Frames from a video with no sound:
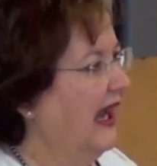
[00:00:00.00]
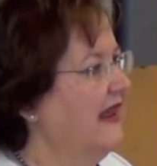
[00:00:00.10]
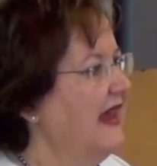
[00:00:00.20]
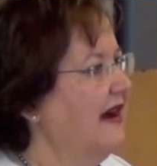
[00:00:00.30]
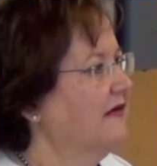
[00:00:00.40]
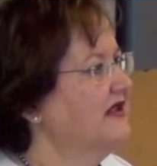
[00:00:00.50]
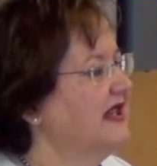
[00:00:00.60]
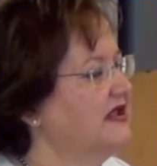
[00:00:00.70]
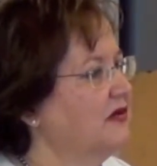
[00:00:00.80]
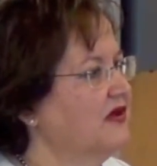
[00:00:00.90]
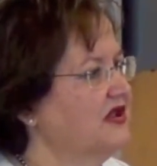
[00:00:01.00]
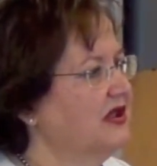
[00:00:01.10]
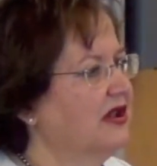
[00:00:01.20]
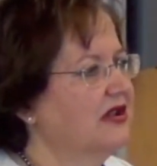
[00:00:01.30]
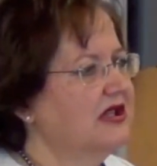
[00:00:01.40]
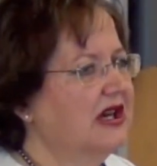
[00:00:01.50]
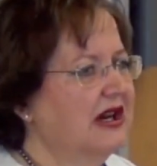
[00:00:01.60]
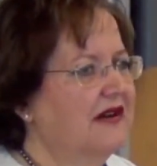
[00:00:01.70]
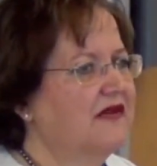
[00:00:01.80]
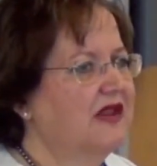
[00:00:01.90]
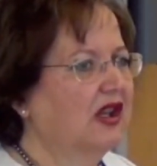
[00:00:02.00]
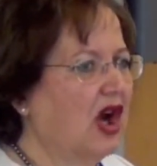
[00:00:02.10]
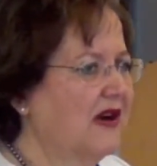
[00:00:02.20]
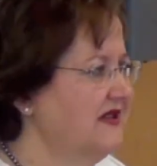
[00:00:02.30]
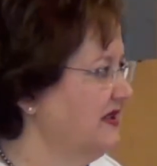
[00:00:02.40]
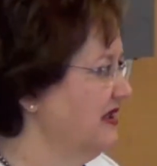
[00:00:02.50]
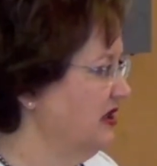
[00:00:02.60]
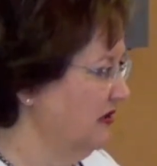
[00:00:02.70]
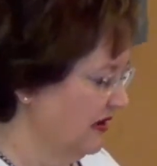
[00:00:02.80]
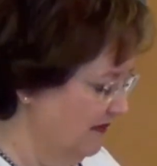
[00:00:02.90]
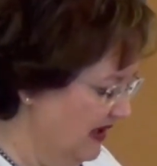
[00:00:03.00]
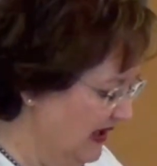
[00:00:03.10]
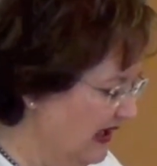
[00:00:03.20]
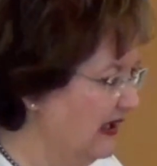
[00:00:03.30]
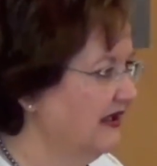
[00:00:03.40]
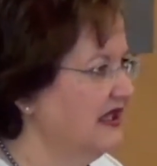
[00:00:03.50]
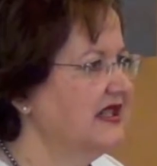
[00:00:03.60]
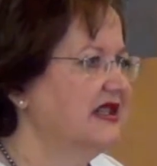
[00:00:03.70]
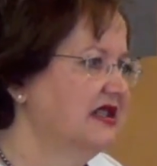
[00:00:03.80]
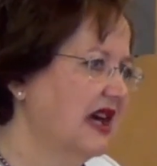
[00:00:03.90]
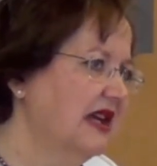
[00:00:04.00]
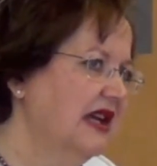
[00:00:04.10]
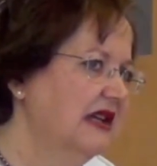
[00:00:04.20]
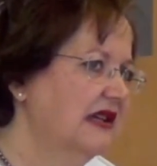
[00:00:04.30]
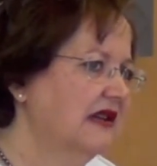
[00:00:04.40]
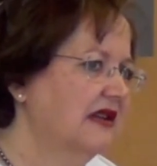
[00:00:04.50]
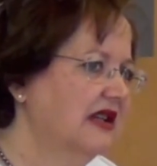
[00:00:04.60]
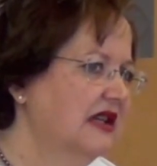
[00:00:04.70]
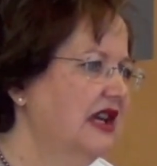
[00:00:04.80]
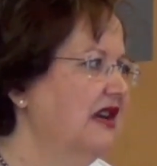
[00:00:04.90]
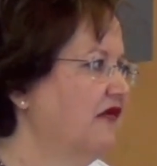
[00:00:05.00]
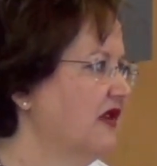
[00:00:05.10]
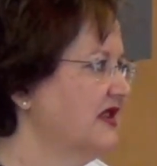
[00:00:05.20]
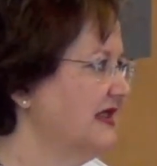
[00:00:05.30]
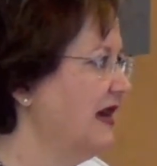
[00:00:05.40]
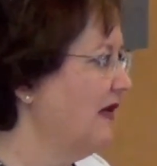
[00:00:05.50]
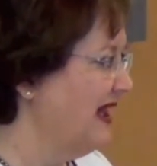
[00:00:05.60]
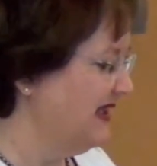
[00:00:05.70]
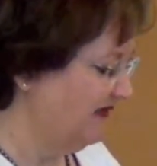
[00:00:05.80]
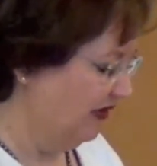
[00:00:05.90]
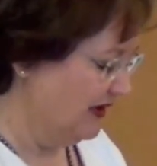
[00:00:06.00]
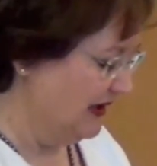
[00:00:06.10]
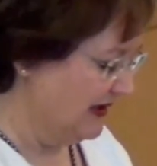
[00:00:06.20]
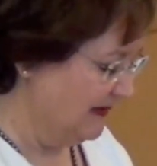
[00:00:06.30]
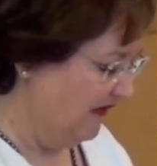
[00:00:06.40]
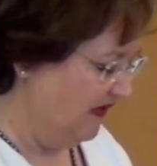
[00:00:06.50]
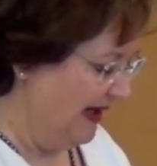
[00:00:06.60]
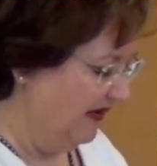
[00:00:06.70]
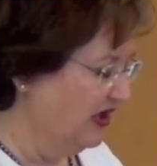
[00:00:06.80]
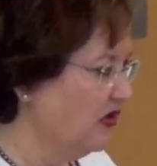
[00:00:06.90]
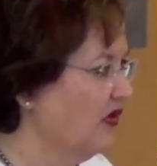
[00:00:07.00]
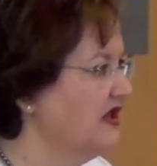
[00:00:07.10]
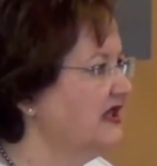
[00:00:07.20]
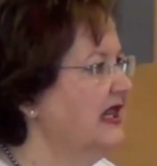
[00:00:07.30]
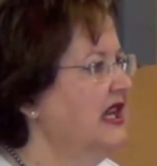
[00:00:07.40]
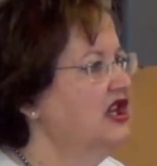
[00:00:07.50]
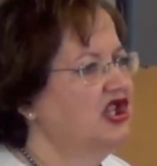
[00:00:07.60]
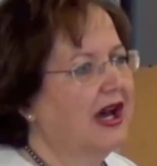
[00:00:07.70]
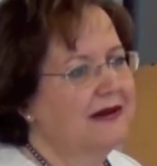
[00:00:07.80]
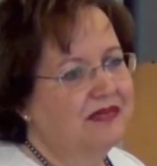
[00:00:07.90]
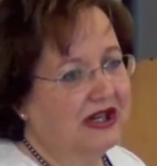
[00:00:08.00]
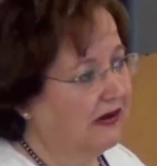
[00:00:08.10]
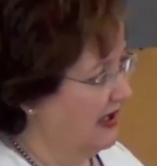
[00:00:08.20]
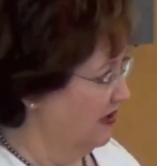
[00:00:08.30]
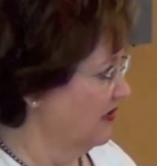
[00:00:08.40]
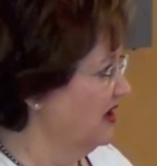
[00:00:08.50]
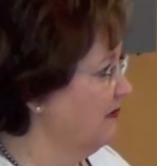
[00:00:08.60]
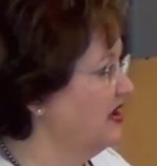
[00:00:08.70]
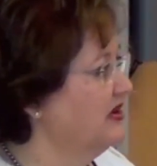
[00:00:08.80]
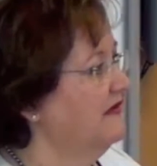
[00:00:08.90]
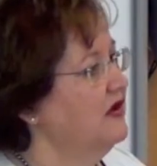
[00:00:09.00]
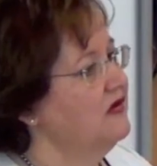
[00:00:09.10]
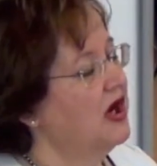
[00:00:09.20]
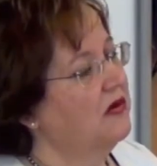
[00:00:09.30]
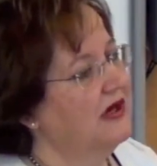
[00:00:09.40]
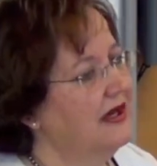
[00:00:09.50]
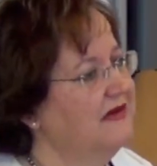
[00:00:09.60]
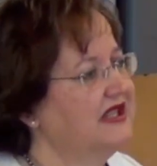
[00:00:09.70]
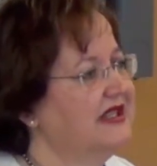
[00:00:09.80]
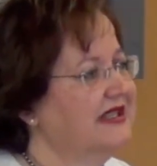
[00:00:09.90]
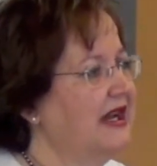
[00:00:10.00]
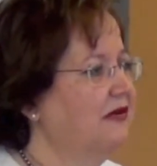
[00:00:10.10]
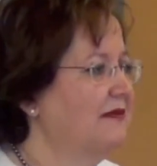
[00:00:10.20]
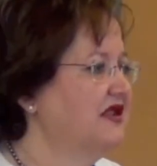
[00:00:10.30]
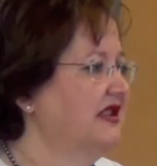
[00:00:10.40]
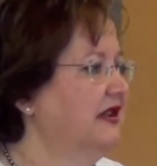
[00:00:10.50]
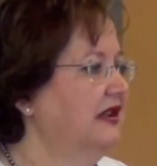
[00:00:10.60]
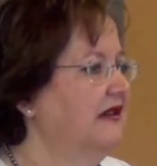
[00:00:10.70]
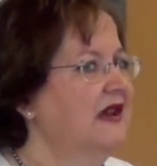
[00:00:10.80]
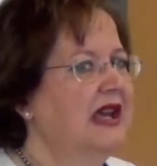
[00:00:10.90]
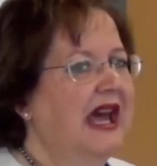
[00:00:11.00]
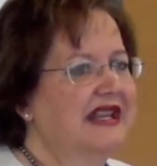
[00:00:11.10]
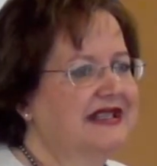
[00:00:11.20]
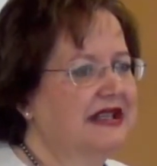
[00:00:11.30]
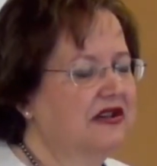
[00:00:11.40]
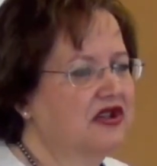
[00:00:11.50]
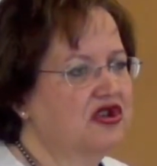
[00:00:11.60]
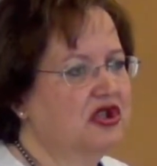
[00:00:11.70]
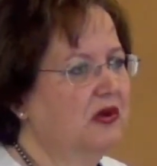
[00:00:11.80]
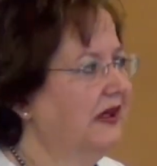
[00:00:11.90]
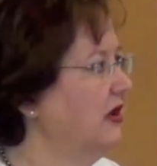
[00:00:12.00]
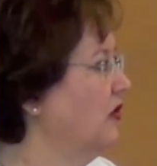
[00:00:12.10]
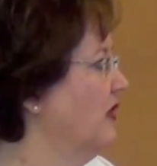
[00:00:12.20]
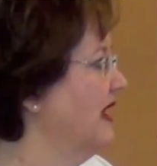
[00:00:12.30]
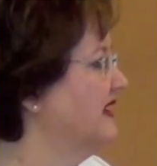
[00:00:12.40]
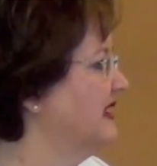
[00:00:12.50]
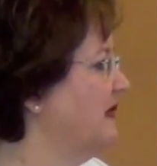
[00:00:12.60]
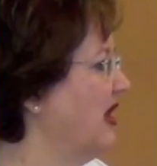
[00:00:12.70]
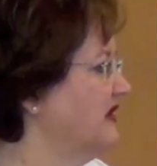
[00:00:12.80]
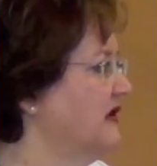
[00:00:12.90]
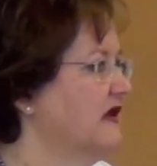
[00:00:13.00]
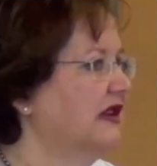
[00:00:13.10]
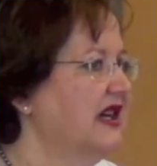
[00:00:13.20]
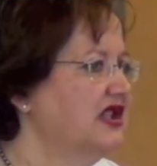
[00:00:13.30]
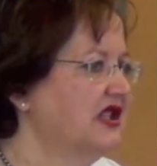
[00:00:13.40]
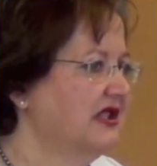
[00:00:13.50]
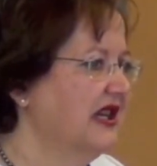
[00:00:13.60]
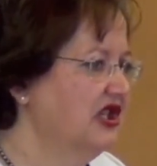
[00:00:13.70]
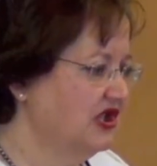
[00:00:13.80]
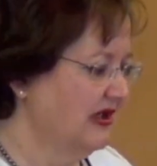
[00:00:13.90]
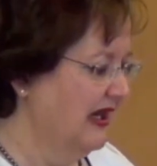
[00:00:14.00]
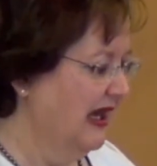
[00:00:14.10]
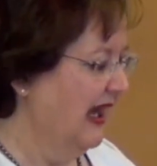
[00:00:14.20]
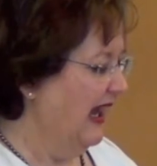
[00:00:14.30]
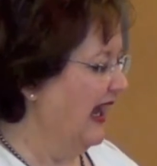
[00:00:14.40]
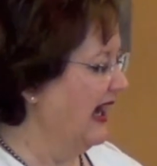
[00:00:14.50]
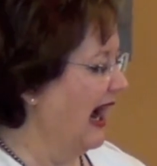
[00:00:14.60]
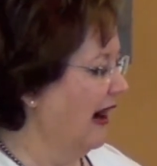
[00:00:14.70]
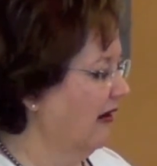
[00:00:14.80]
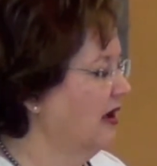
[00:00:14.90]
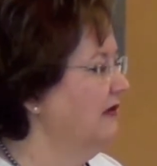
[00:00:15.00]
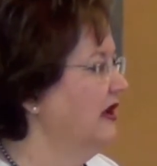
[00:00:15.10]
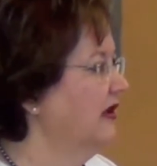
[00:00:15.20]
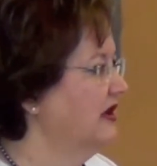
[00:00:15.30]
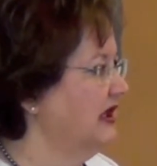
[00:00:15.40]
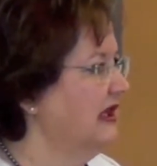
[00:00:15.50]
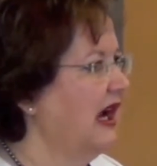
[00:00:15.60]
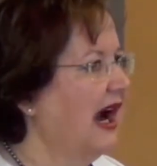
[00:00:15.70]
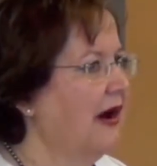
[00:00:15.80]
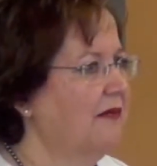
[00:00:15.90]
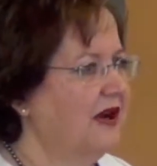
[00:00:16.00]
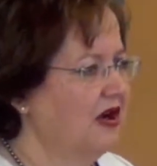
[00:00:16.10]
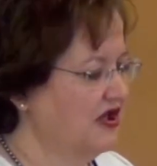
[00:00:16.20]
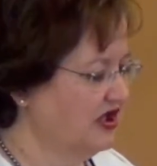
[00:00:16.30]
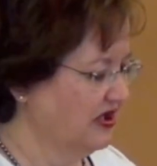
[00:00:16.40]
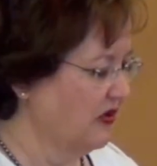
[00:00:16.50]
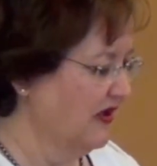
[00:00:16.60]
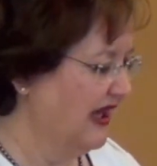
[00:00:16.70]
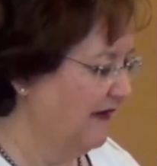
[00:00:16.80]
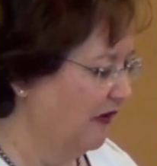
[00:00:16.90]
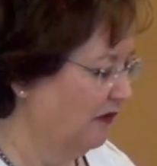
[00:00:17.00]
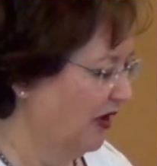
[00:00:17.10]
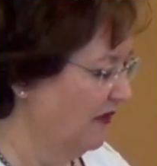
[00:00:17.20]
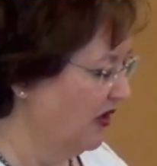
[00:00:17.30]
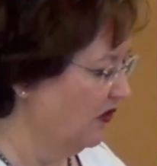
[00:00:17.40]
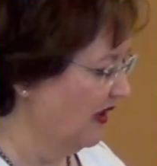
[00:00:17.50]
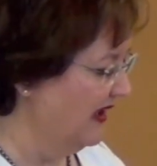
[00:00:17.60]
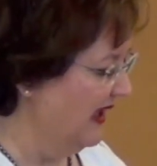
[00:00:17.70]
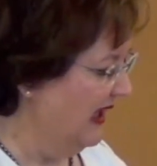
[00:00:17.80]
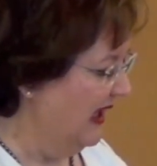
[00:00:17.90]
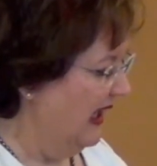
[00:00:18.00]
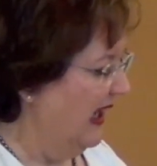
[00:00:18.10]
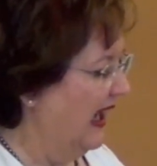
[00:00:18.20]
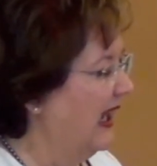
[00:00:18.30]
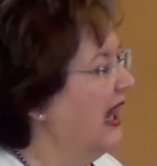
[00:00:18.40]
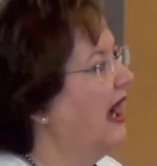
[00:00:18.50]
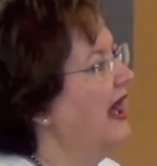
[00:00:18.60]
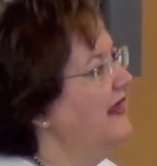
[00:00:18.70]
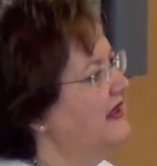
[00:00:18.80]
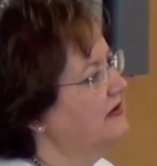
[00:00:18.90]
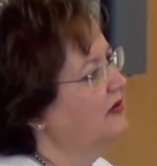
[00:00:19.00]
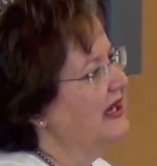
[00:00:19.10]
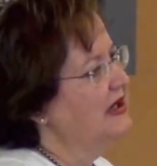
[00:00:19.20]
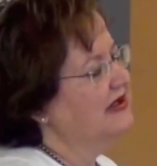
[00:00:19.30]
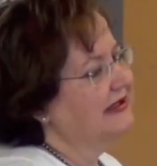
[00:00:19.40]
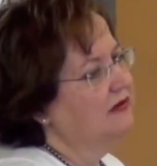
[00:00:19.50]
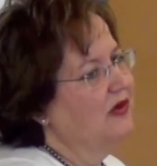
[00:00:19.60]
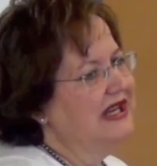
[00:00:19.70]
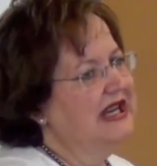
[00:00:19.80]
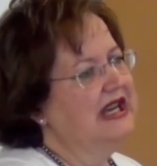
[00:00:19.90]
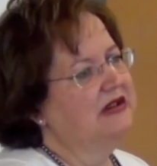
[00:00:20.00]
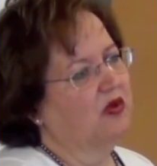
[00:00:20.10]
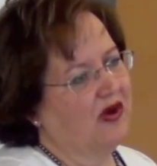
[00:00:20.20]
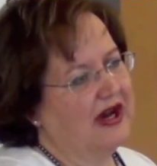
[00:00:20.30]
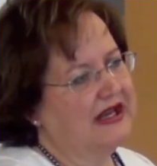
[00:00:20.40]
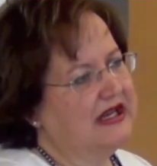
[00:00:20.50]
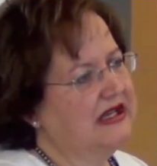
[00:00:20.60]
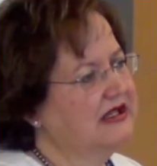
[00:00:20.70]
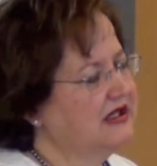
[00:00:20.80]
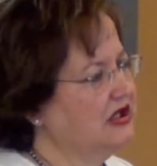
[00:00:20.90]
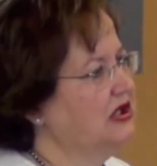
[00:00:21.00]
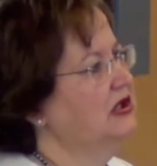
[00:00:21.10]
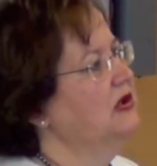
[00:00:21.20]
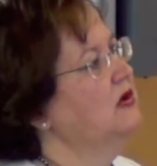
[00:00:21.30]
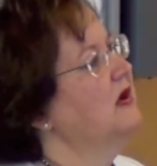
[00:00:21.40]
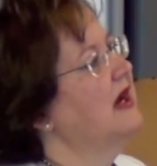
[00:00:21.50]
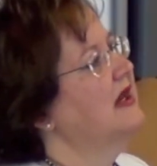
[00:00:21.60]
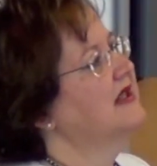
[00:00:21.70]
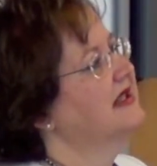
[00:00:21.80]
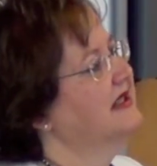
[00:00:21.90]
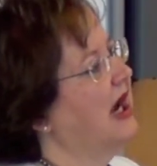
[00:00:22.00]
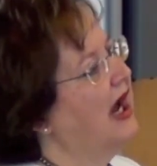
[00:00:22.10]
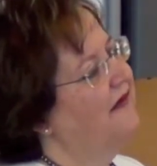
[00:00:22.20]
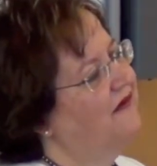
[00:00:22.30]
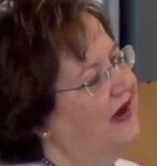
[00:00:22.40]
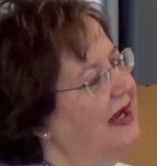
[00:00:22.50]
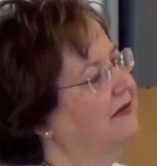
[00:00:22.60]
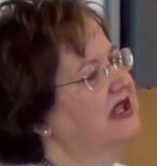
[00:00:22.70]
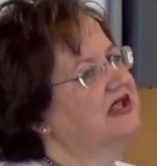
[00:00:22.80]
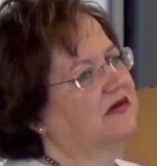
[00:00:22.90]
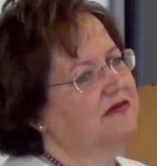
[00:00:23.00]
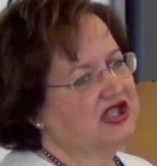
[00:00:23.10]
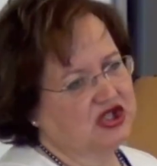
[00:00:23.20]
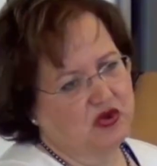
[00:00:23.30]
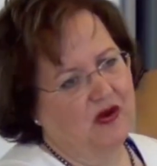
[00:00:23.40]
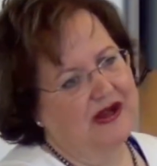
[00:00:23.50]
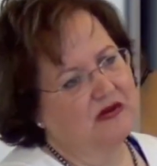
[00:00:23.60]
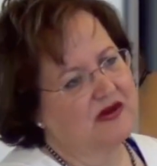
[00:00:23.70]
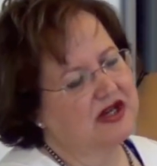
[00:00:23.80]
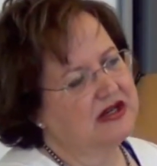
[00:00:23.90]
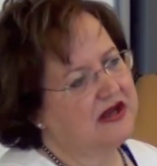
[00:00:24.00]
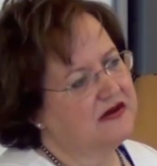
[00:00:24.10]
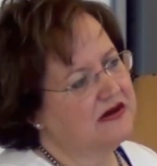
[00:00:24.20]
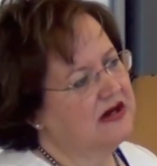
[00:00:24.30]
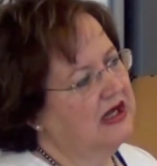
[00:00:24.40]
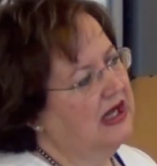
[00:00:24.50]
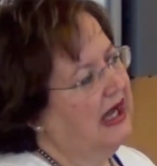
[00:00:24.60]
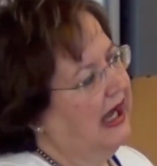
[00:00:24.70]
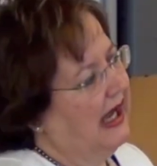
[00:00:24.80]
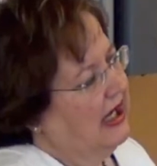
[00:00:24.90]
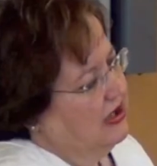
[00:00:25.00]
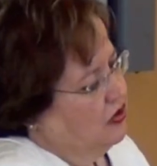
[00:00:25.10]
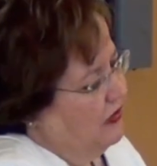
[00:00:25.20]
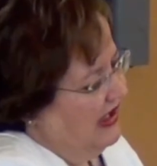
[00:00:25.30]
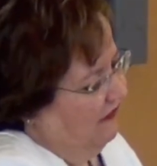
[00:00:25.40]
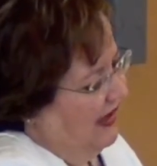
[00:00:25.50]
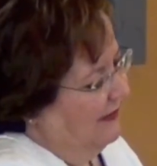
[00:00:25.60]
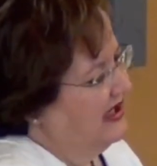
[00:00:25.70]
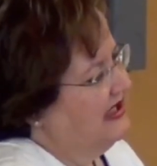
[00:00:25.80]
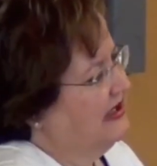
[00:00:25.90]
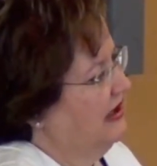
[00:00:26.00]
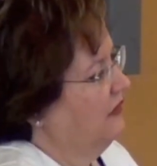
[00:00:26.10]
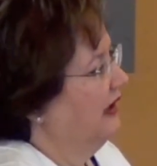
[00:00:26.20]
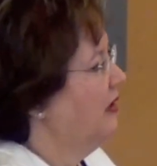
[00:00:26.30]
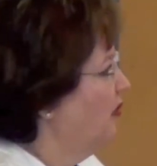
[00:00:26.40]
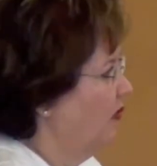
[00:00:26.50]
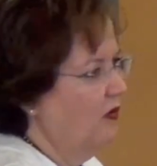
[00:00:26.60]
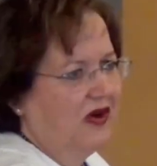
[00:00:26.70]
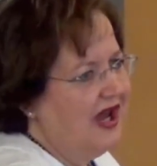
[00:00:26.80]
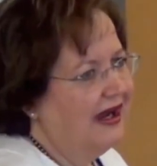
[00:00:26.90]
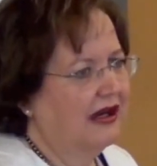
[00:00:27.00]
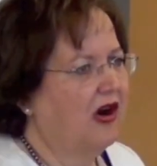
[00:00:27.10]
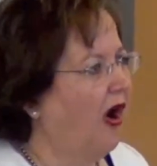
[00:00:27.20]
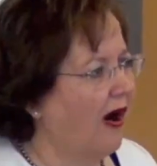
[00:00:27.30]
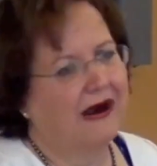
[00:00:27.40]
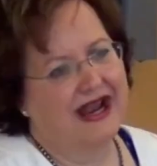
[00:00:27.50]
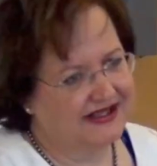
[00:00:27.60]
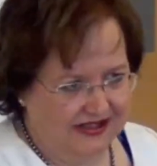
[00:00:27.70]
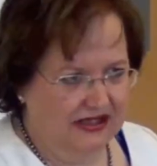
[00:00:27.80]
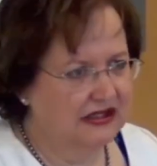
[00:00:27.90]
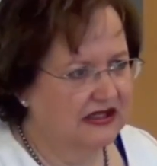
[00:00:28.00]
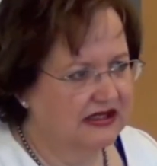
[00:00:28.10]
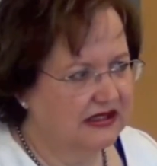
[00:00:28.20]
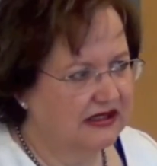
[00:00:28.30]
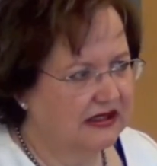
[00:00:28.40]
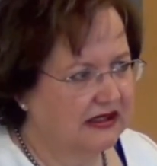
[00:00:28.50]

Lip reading: And that was as a result of the Law Institute committee that studied the need for a statewide system of family courts. John Bell Edwards, most of you know him, he's a state representative, and Senator Julie Quinn sponsored the legislation. And our community, our parish, is going to have a permanent one. And the reason we need one is to stop families from destroying one another and treat families differently. We're not car accidents.